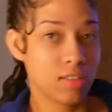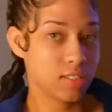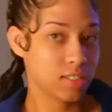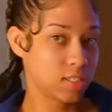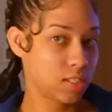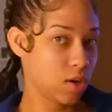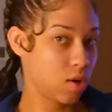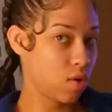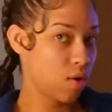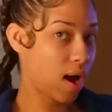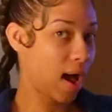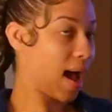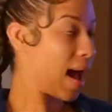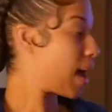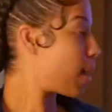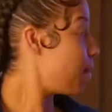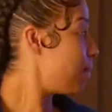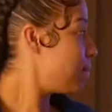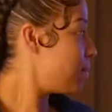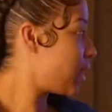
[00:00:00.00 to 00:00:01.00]
so
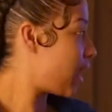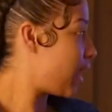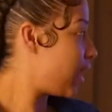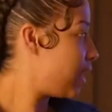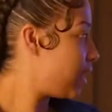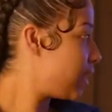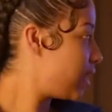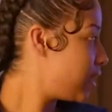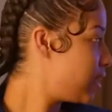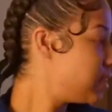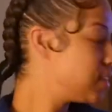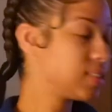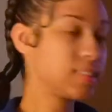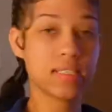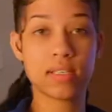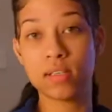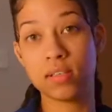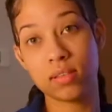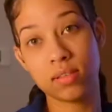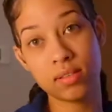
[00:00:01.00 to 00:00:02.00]
i made it